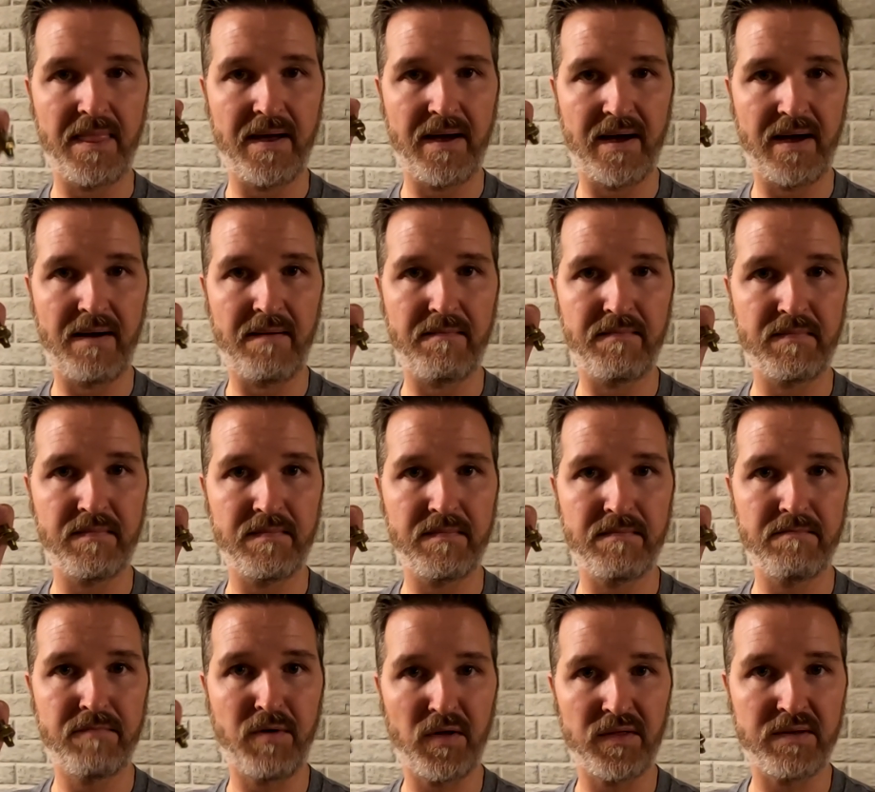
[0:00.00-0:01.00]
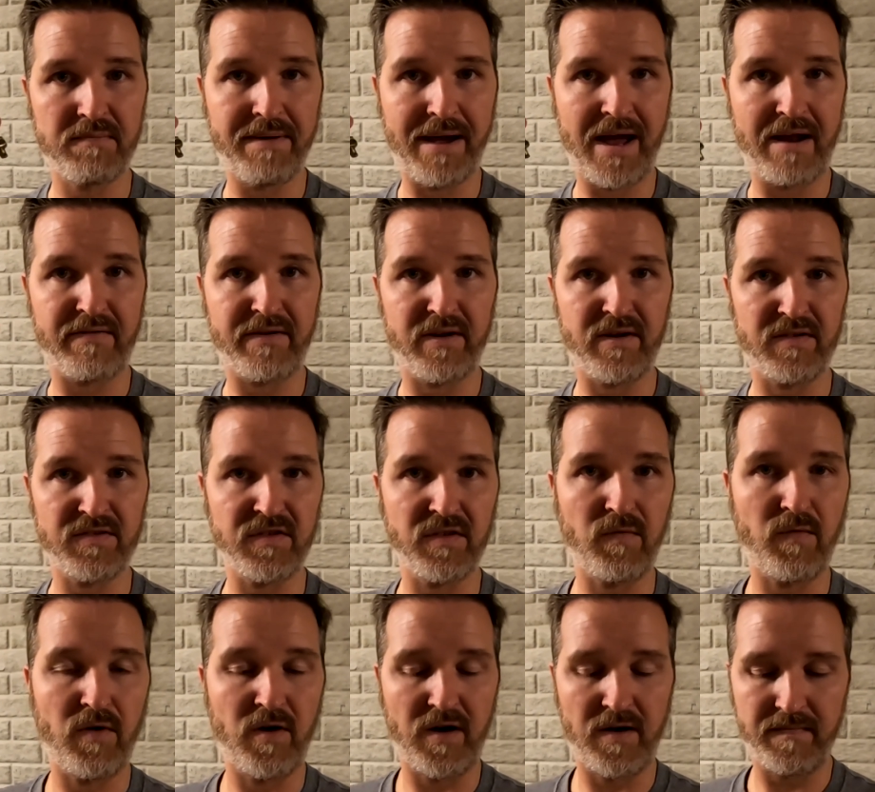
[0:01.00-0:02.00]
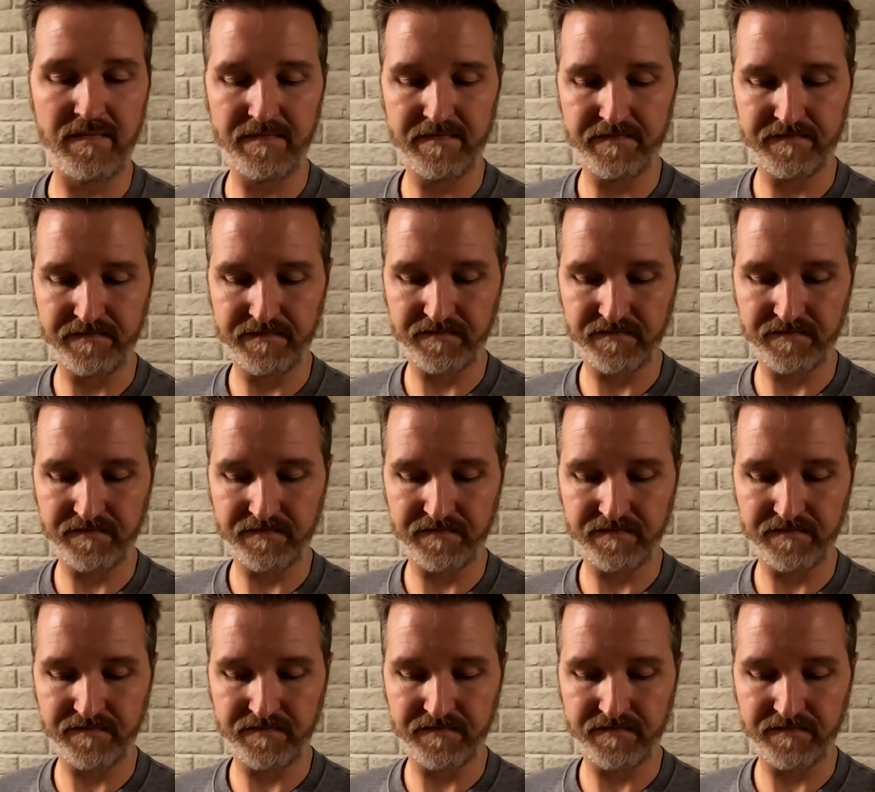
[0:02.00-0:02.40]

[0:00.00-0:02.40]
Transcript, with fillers: uh, bolt the battery onto the wall.